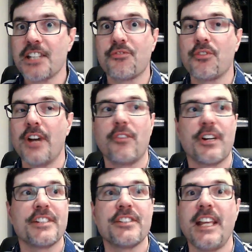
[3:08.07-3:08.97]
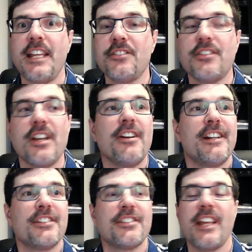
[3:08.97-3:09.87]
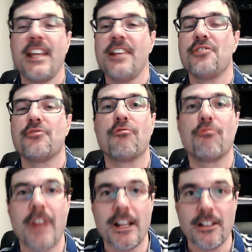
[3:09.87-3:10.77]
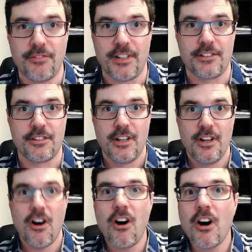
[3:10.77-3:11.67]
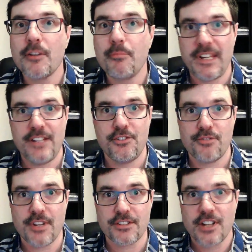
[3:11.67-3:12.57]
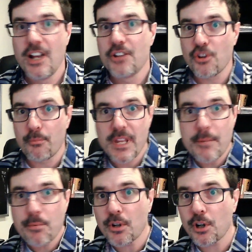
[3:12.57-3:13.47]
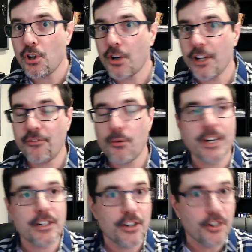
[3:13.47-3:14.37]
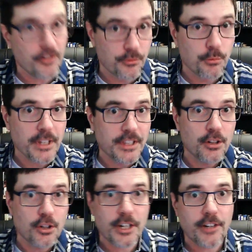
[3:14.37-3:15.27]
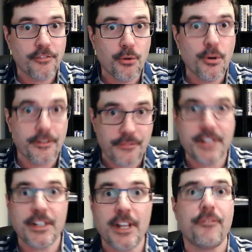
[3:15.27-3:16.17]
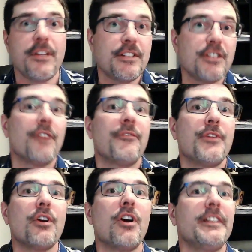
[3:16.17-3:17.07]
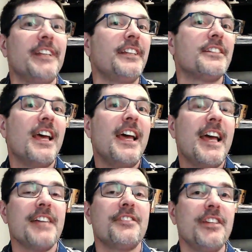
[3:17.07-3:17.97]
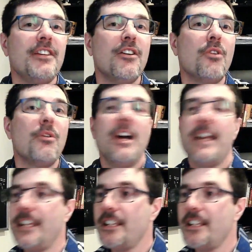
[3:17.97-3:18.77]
forever. It stays there and it stays relevant on Pinterest. So people are looking for it. What they're looking for, if your content is SEO, it